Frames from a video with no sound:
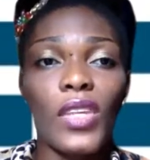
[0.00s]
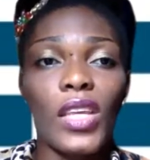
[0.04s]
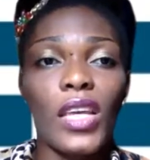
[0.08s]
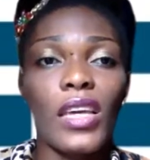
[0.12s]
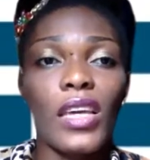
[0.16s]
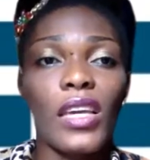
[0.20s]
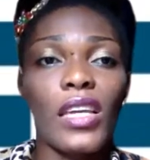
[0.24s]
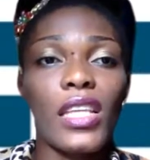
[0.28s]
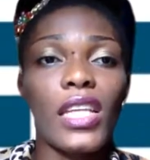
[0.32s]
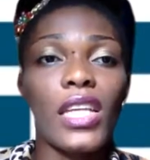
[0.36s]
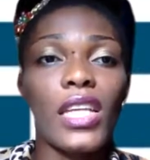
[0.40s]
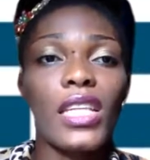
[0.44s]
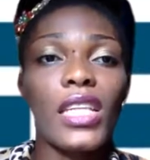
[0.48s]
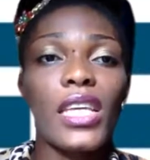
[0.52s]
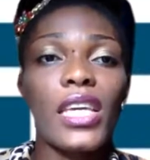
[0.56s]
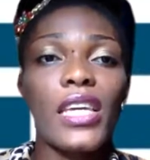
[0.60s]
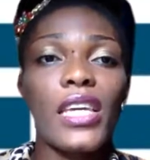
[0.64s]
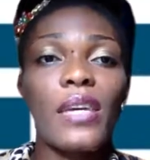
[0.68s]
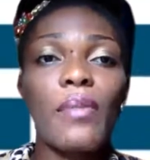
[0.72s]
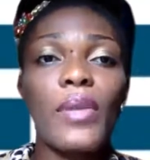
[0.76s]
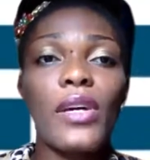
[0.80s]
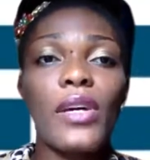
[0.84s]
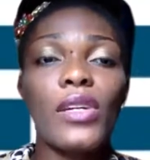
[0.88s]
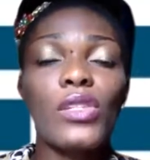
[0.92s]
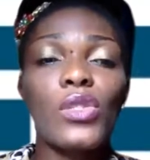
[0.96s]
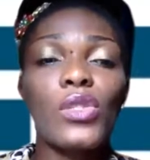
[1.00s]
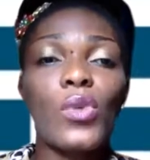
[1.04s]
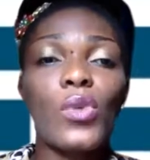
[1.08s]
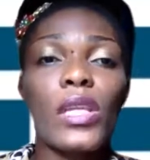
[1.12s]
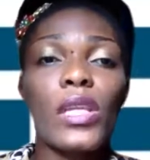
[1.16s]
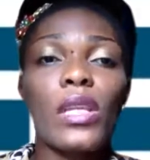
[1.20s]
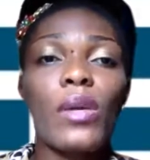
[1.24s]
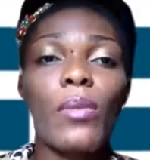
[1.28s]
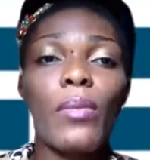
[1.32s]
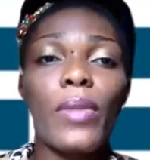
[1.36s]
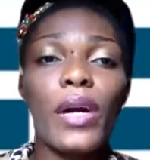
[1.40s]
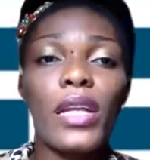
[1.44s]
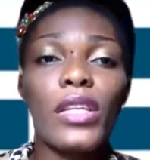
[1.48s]
In an email to
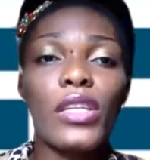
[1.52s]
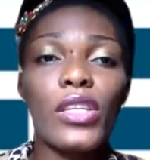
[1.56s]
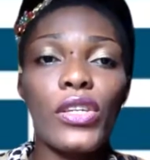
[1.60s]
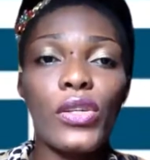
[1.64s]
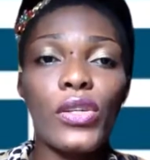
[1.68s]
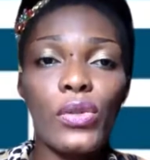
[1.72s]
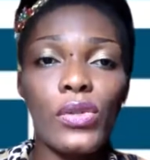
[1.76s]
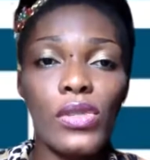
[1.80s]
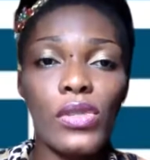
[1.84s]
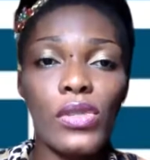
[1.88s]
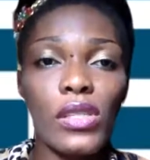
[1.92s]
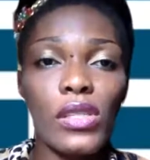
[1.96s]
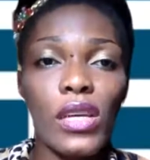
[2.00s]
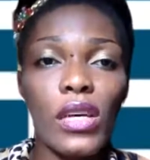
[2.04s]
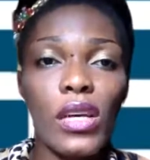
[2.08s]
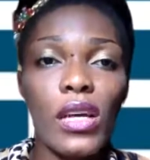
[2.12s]
Ilamba News,